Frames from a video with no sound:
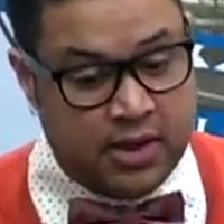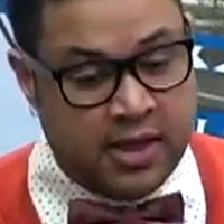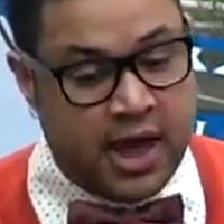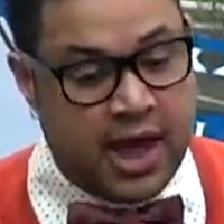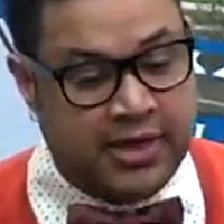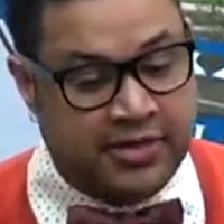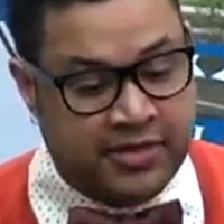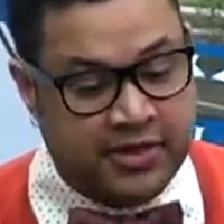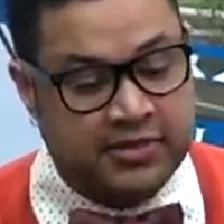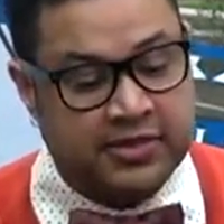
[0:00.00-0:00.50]

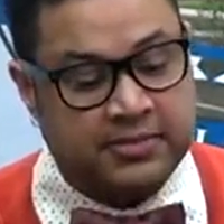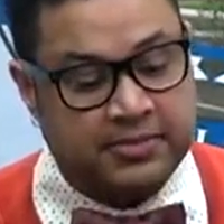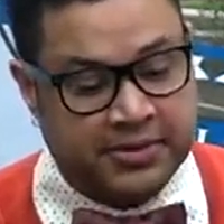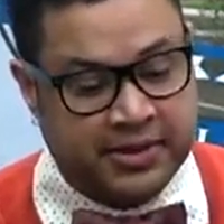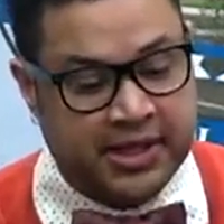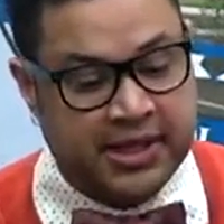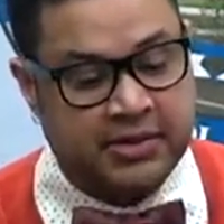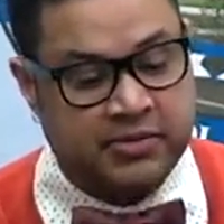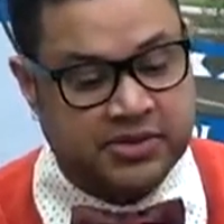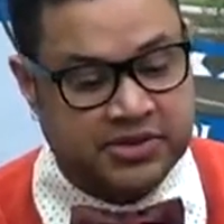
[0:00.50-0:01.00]
the
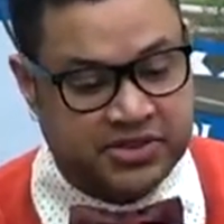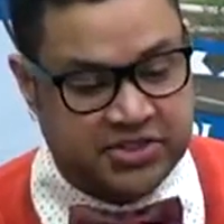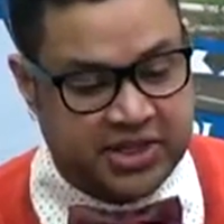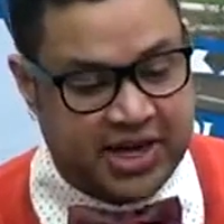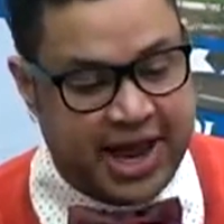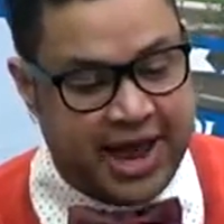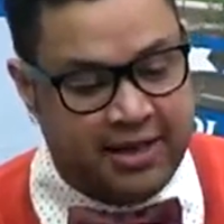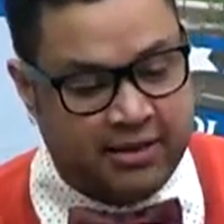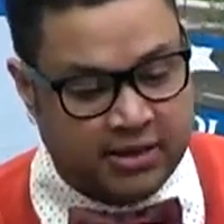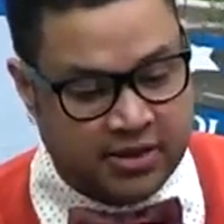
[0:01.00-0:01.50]
play was
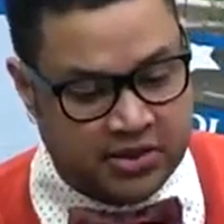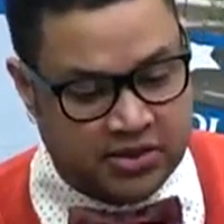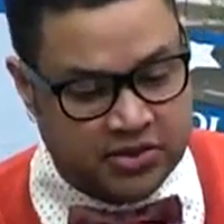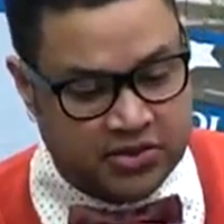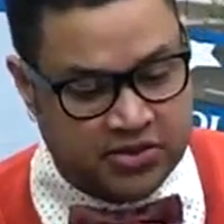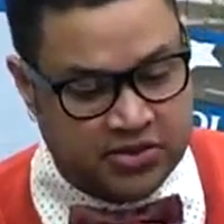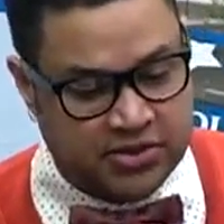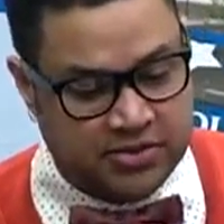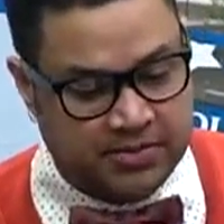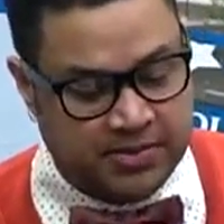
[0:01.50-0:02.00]

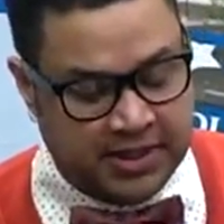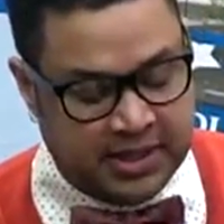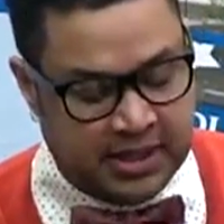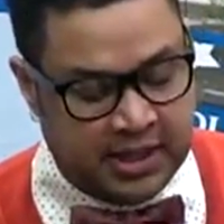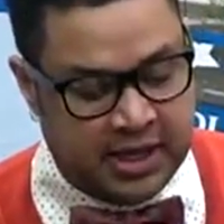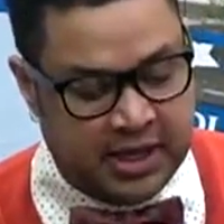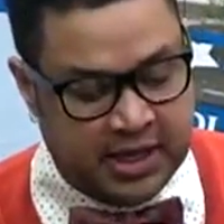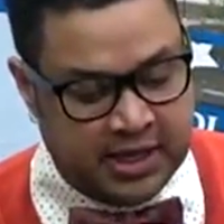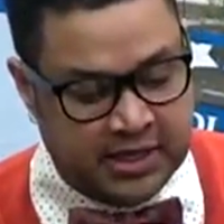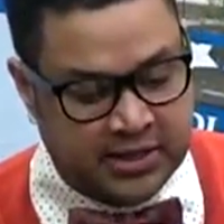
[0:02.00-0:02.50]
challenged
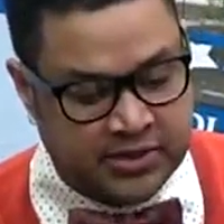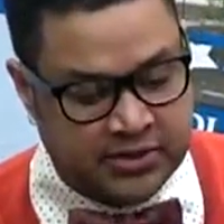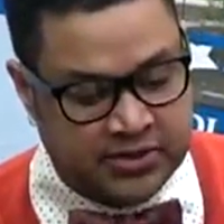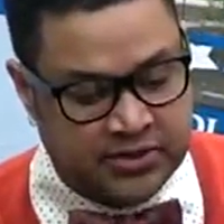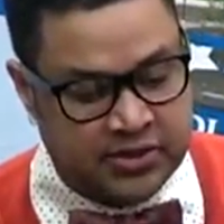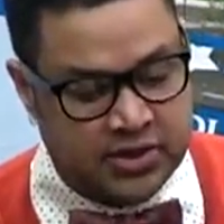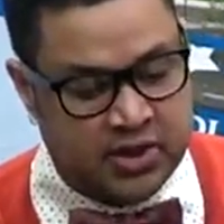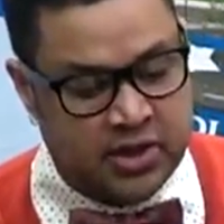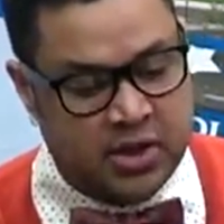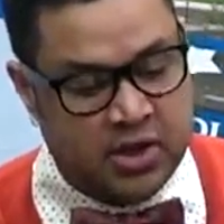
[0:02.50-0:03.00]

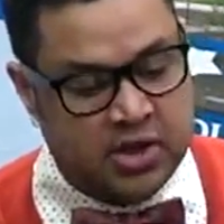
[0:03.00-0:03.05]
because